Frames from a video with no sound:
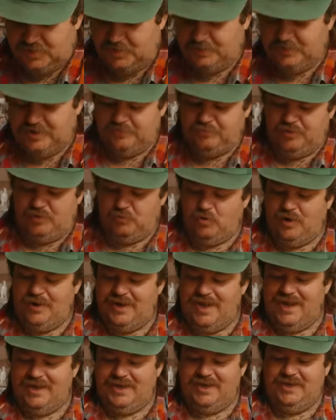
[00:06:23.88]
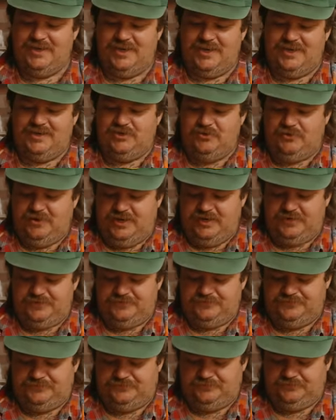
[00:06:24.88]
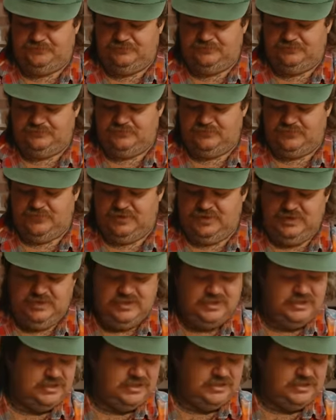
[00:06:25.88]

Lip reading: I'm gonna put one egg into it. Gonna add a